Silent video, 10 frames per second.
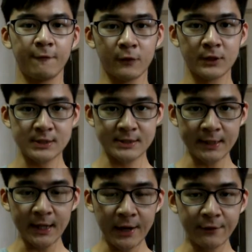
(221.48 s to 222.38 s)
For the
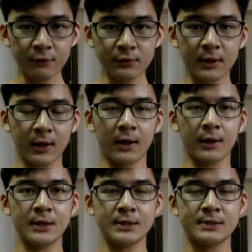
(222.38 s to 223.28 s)
static error,
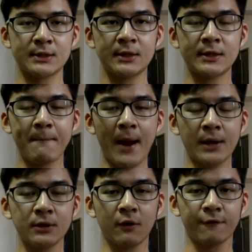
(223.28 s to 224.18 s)
is
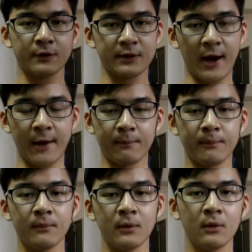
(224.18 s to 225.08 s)
independent of the time,
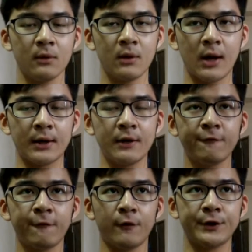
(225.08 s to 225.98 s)
and then
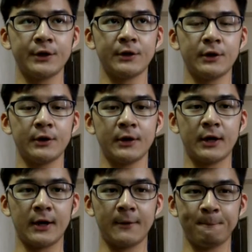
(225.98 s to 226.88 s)
for the
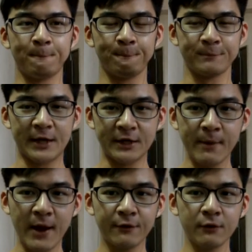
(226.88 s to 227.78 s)

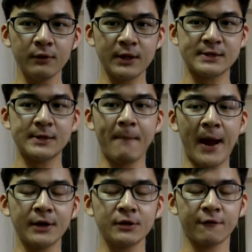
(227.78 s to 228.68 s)
dynamic error is
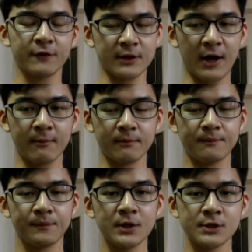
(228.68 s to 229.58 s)
dependent of the time.
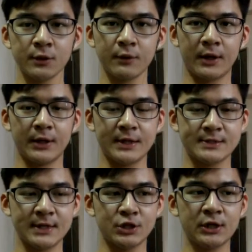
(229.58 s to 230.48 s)
So
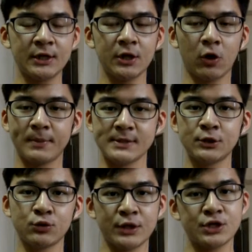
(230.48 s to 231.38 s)
it's actually
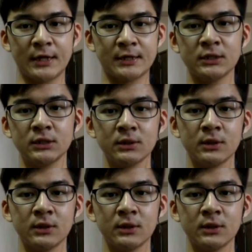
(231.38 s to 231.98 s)
opposite to each other.